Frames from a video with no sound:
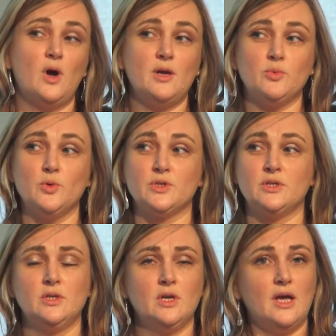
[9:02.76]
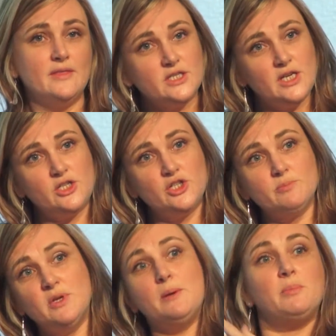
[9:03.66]
whiteboard, and the teacher's
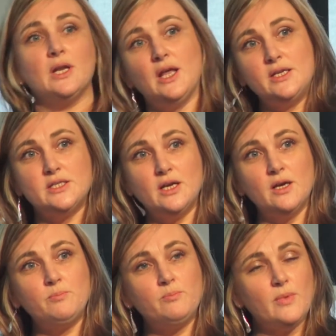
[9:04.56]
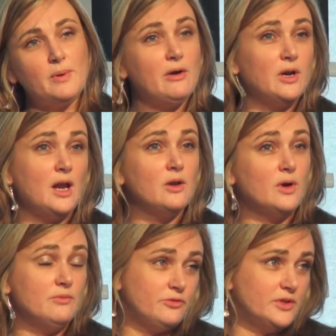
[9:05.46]
manipulating a
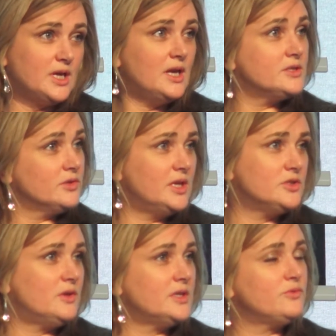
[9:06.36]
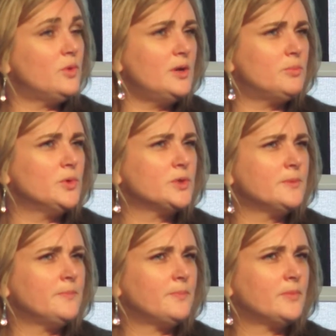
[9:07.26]
parallelogram for the kids on the interactive whiteboard.
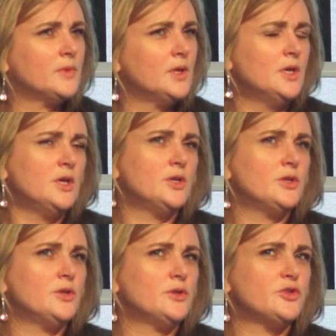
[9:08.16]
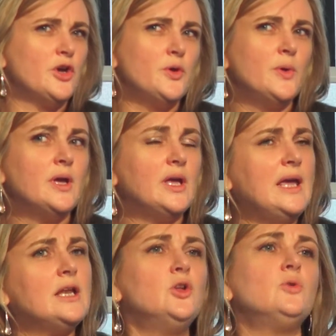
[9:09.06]
So
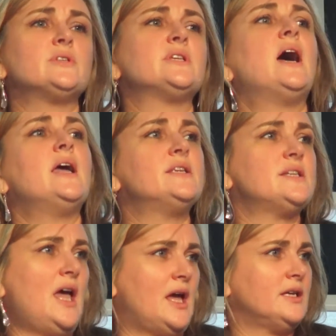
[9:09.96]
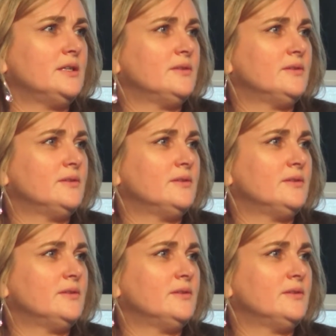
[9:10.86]
it looks higher tech,